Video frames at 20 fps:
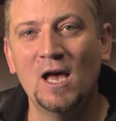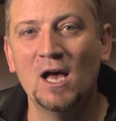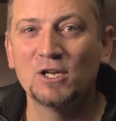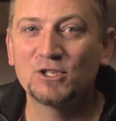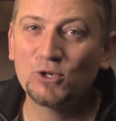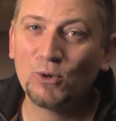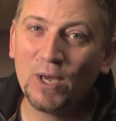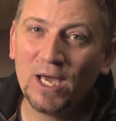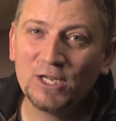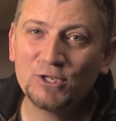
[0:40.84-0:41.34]

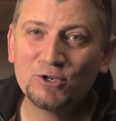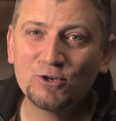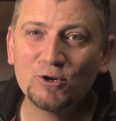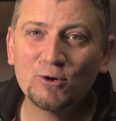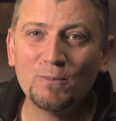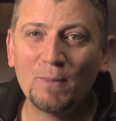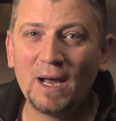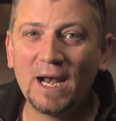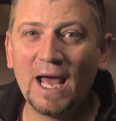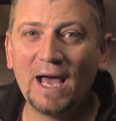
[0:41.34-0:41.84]
So each
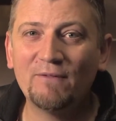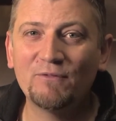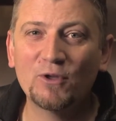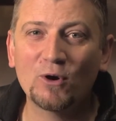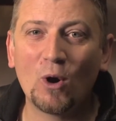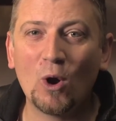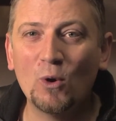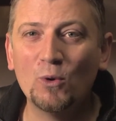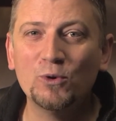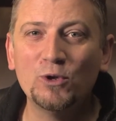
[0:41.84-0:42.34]
group might have
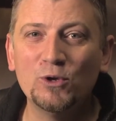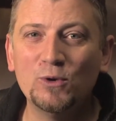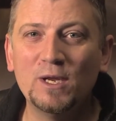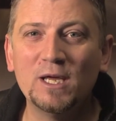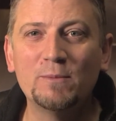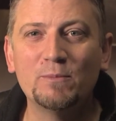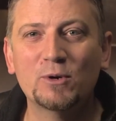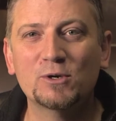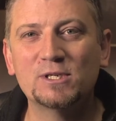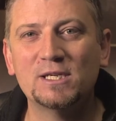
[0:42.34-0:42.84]
their own
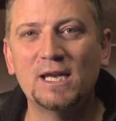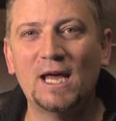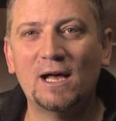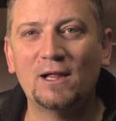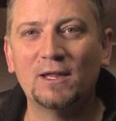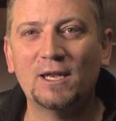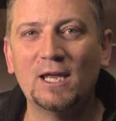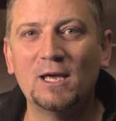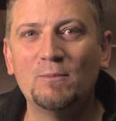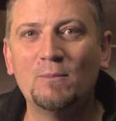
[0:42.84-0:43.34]
unique
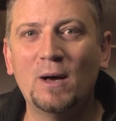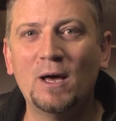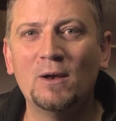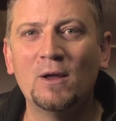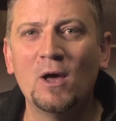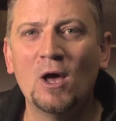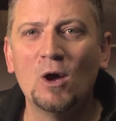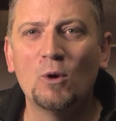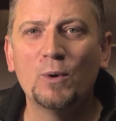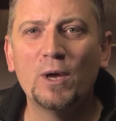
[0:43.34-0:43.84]
personality,
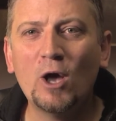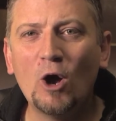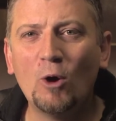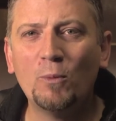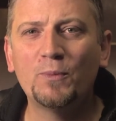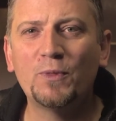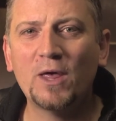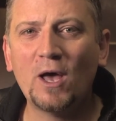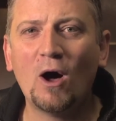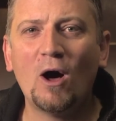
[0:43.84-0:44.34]
but we
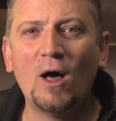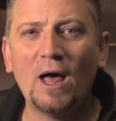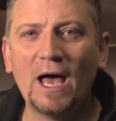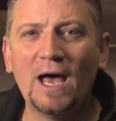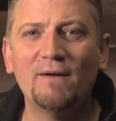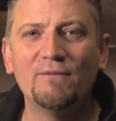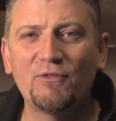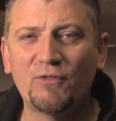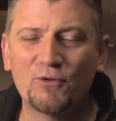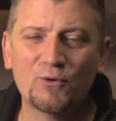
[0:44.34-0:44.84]
hope they all
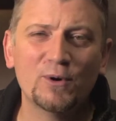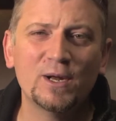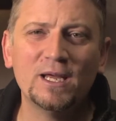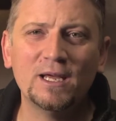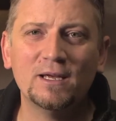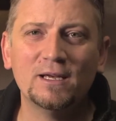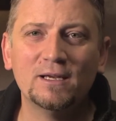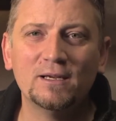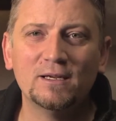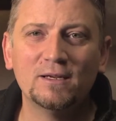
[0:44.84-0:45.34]
have
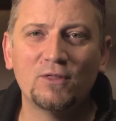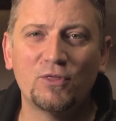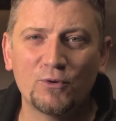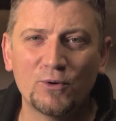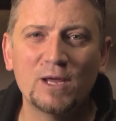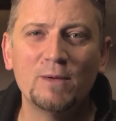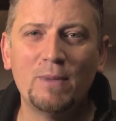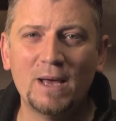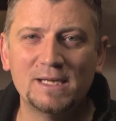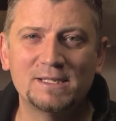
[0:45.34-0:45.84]
three
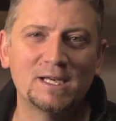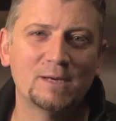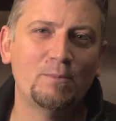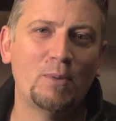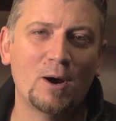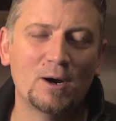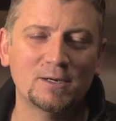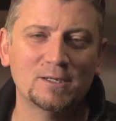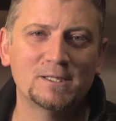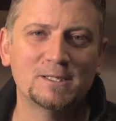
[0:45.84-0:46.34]
basic
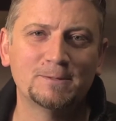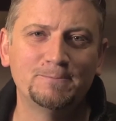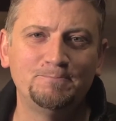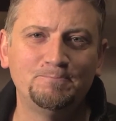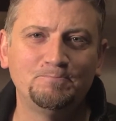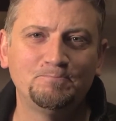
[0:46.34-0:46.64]
parts.